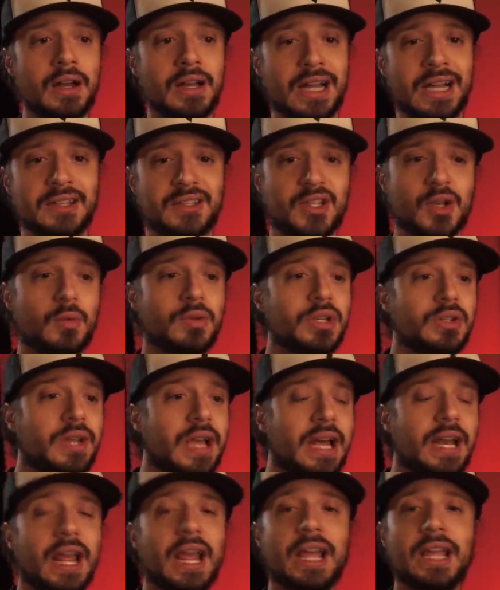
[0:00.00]
And so when you
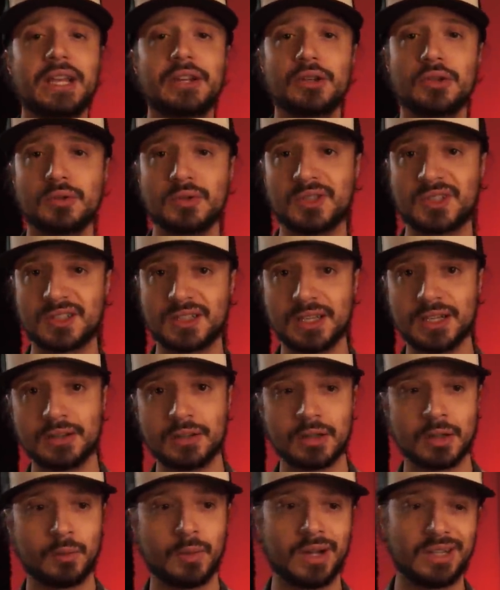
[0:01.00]
get a new
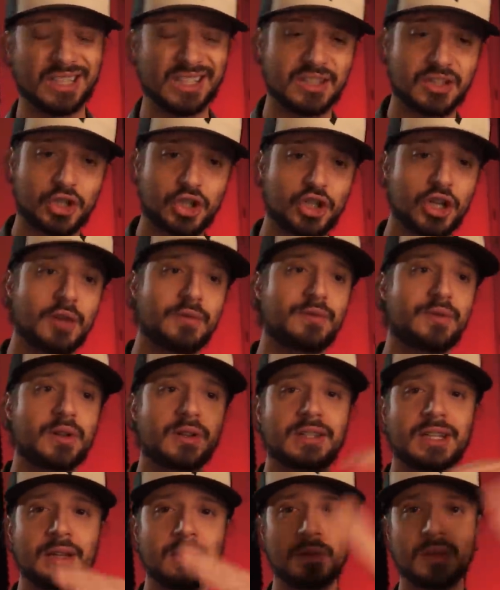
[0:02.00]
skill, well, it's
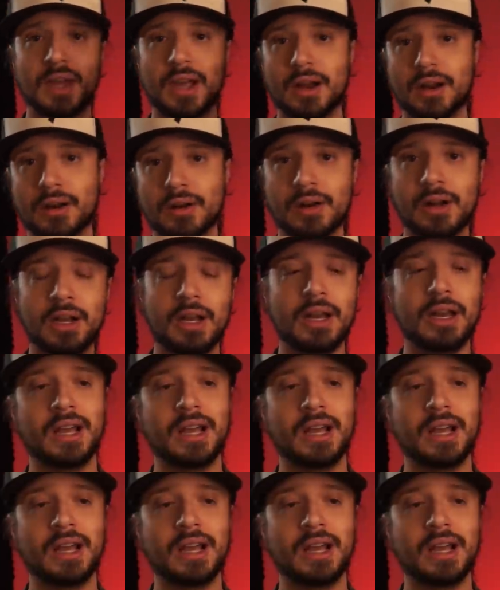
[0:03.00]
shuffled in there